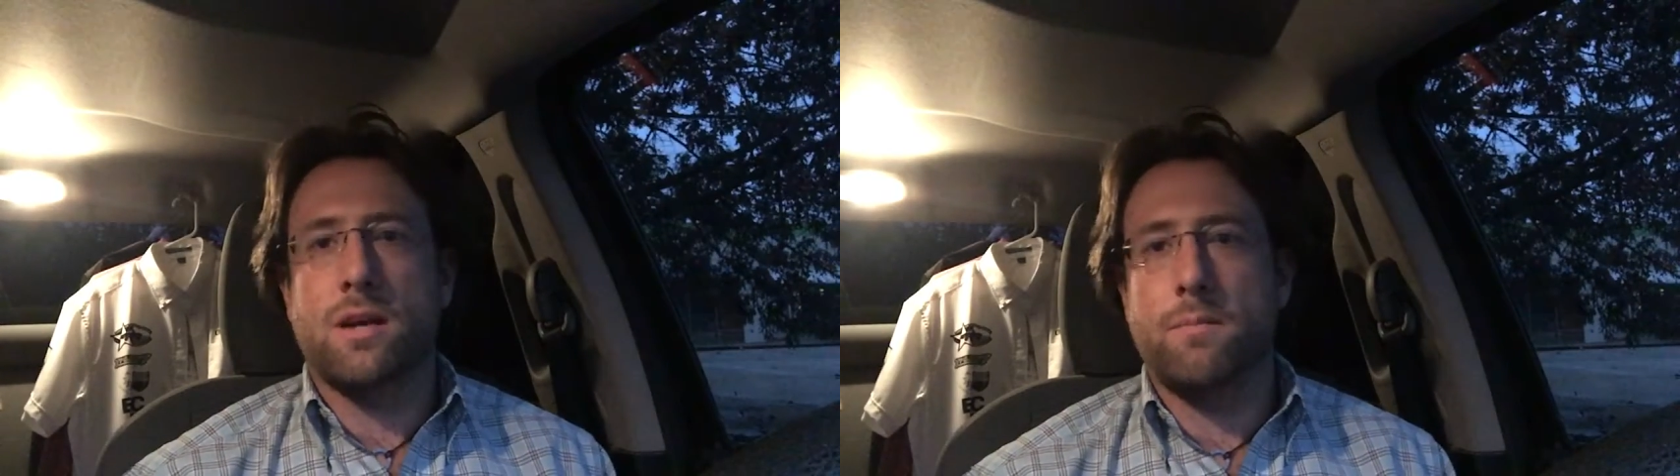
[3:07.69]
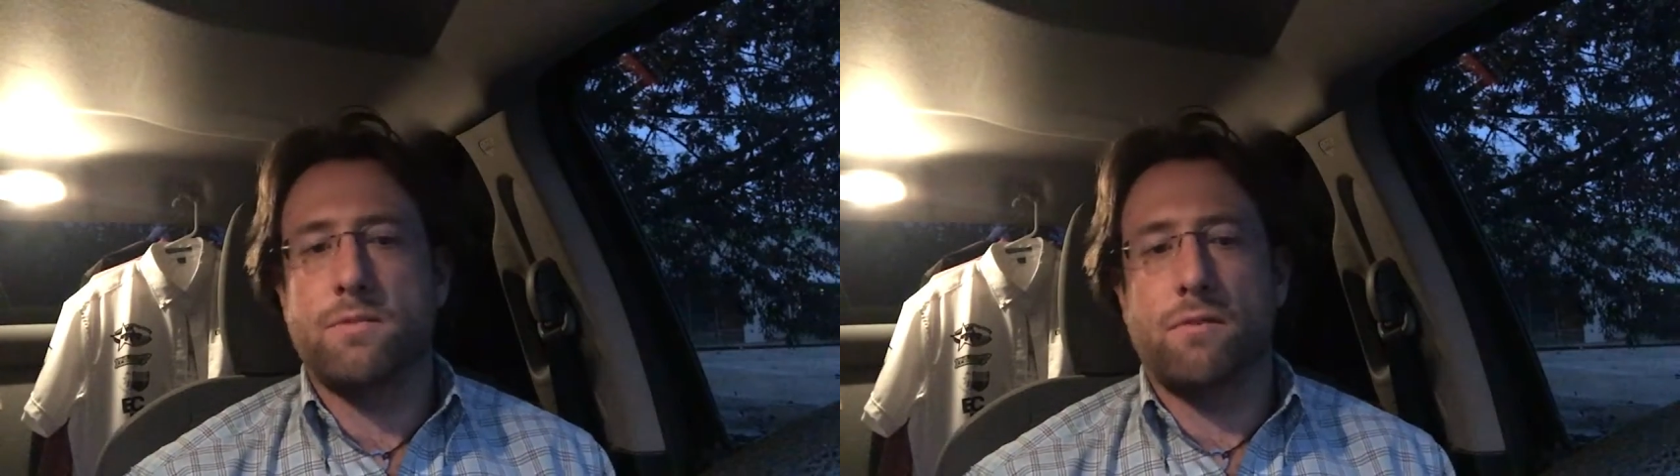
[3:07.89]

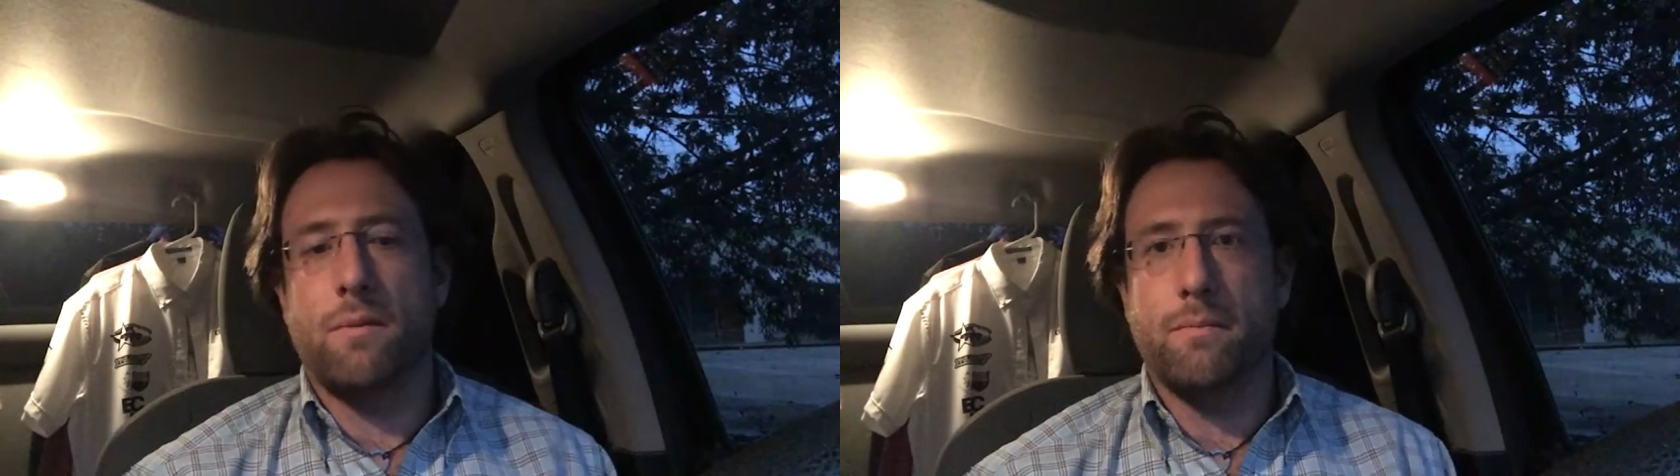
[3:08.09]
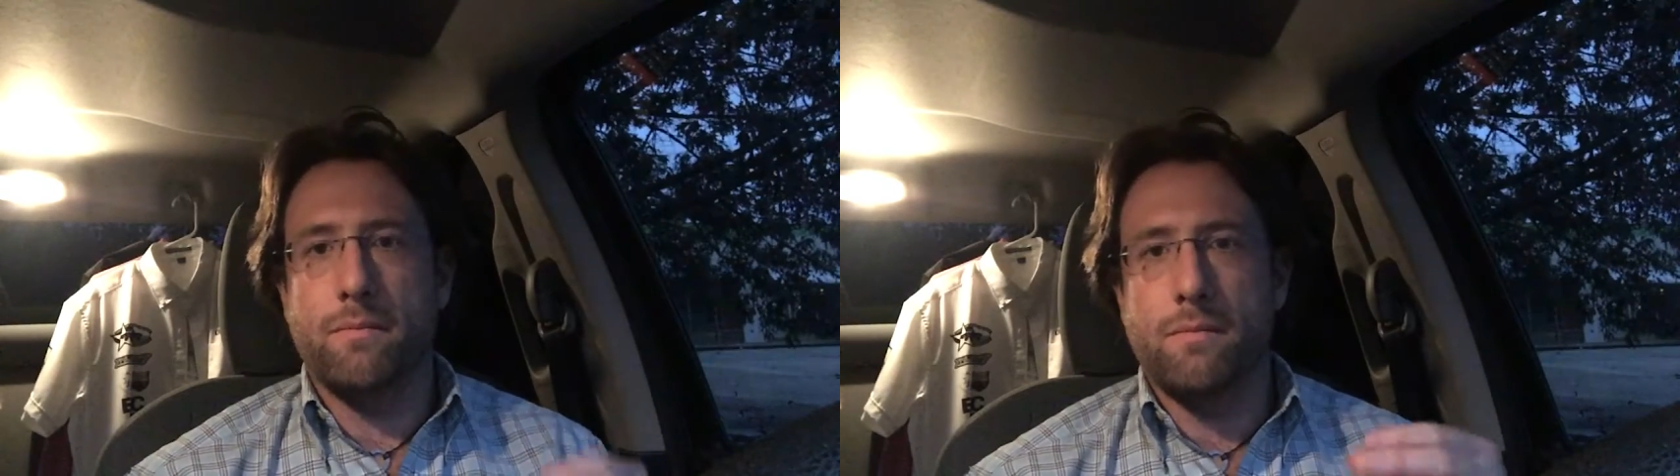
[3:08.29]
comes
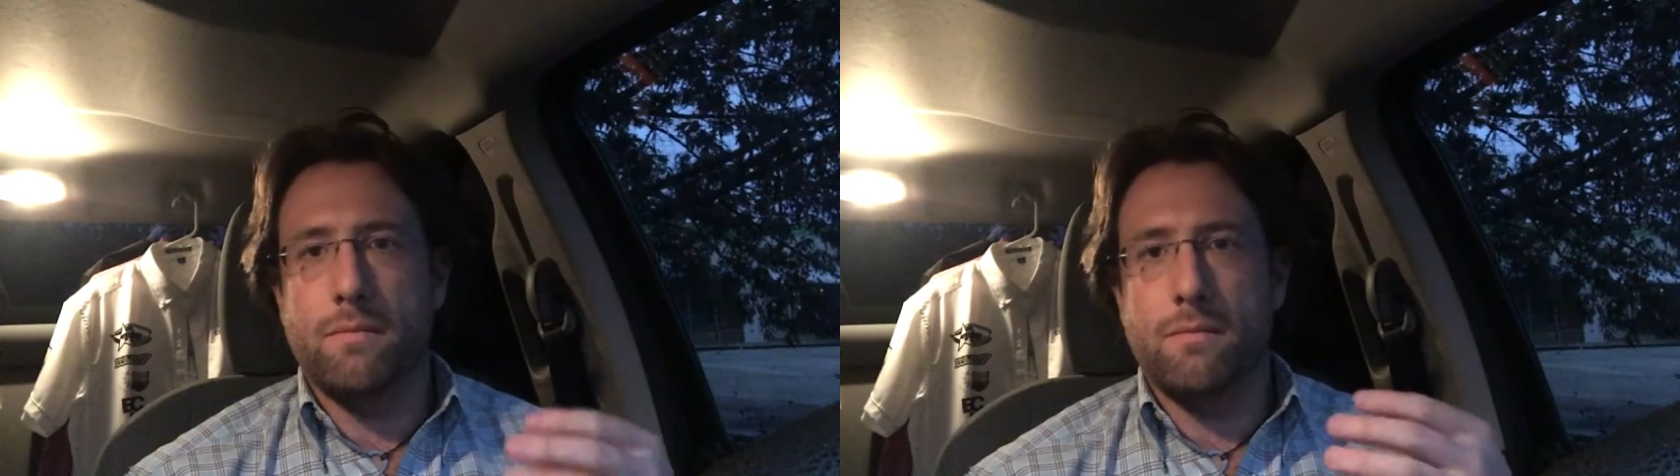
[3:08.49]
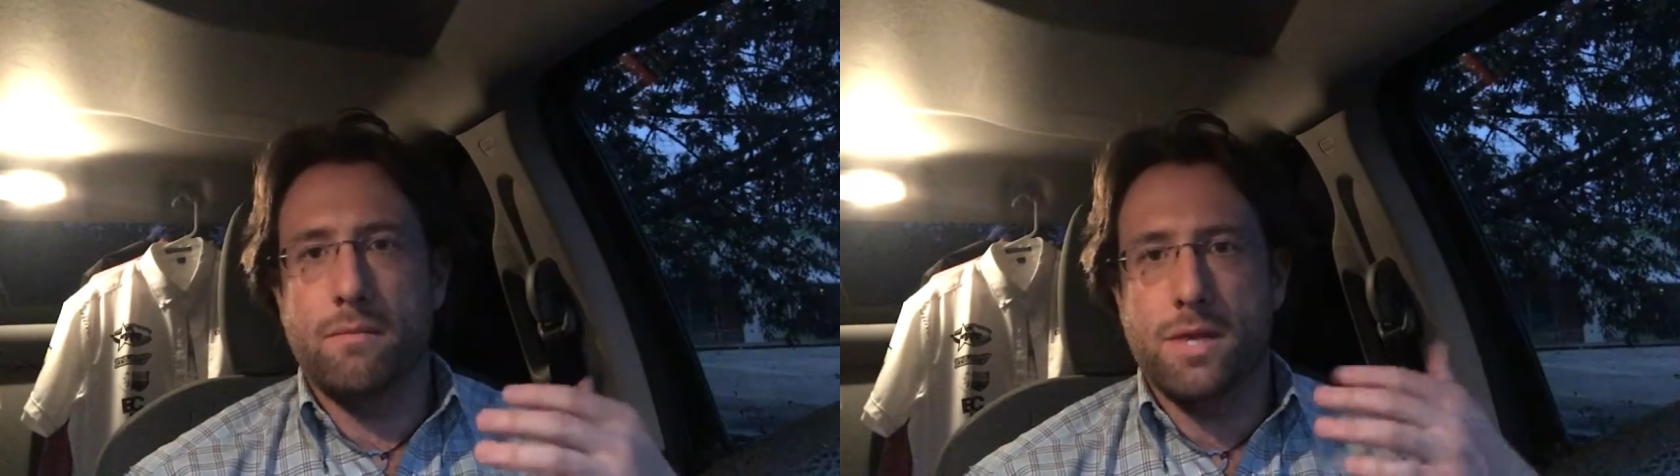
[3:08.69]
from
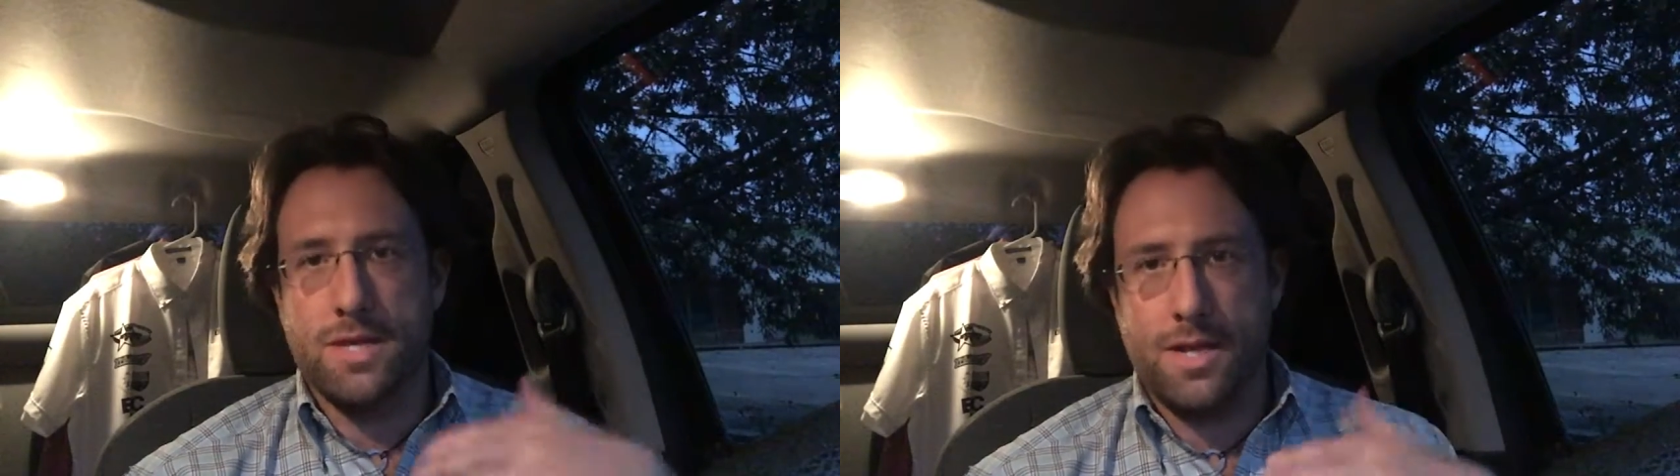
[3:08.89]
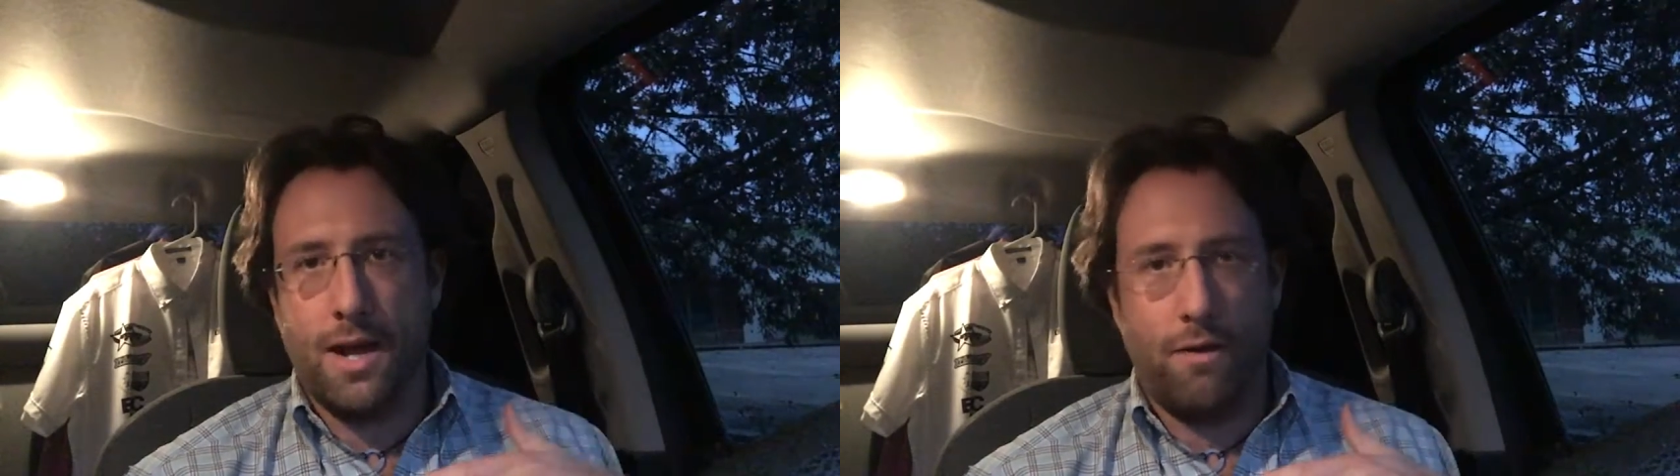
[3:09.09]
the
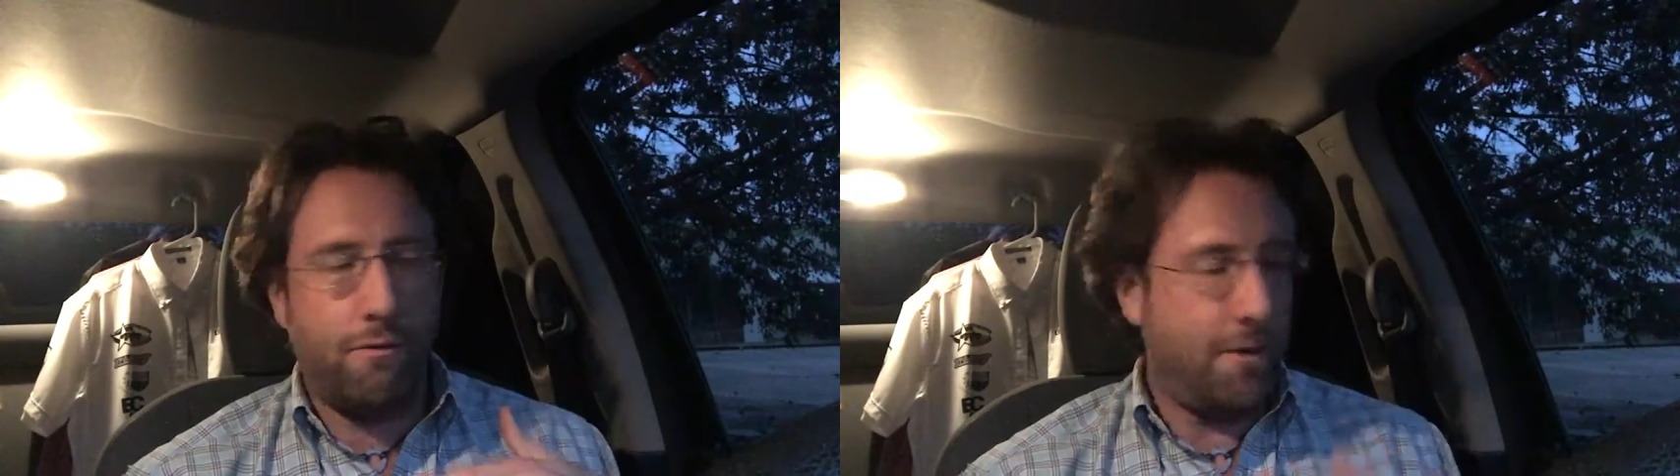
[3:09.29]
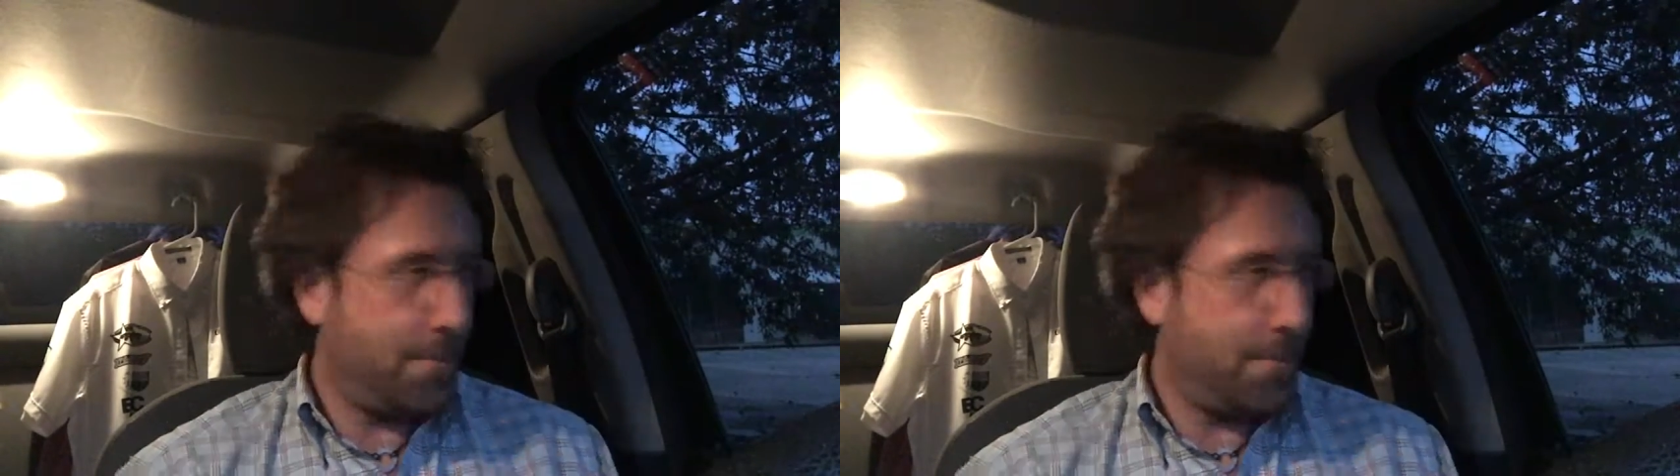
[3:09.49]
self.